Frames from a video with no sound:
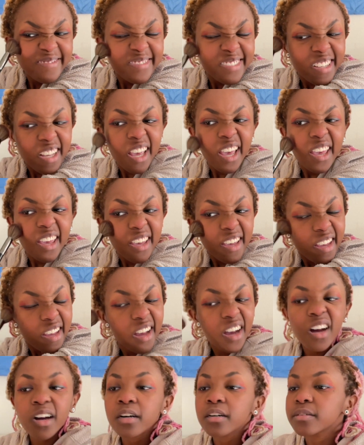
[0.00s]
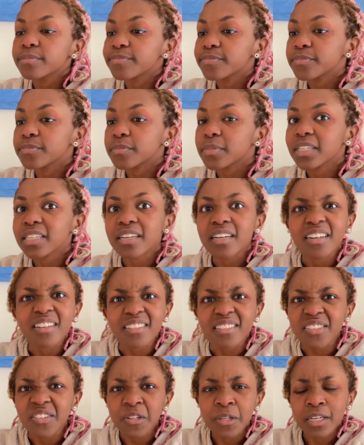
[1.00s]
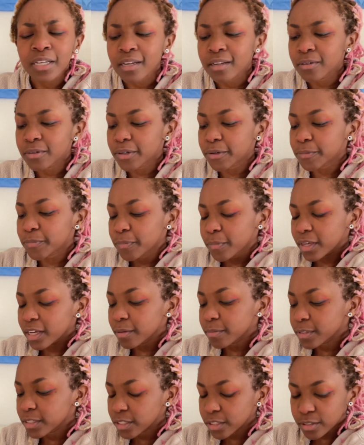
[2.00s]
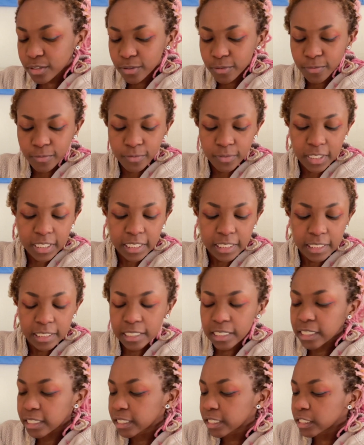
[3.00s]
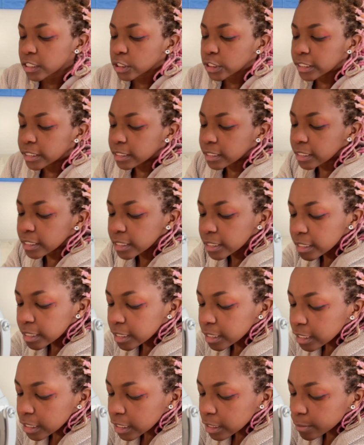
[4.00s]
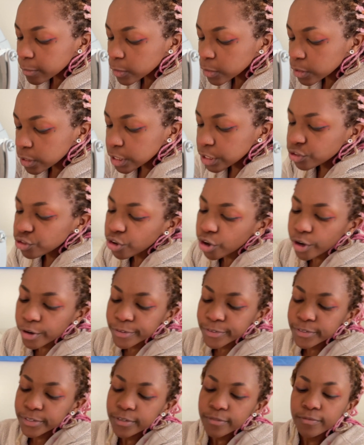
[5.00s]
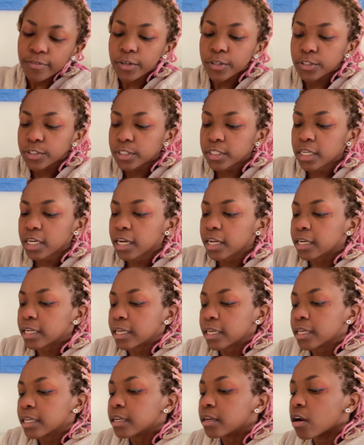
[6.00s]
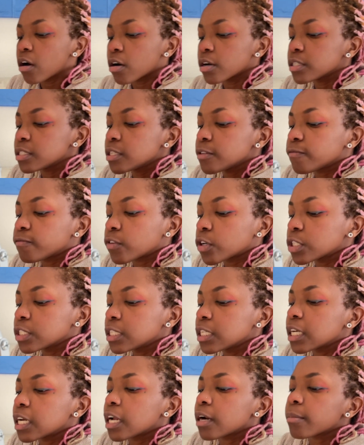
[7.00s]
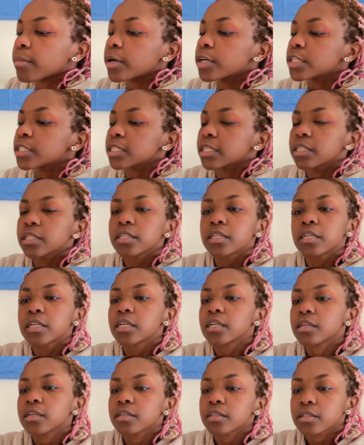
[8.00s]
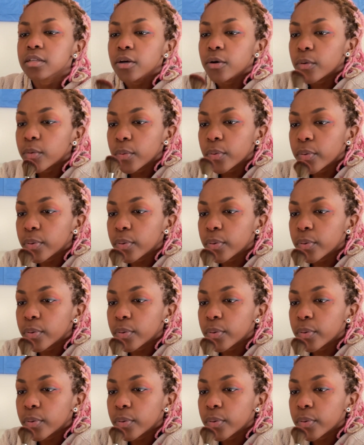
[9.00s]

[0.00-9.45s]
Okay, but yeah, so like, I don't know, makeup is just so fun and interesting. I'm also just an artsy fartsy kind of kid, artsy fartsy kind of person. So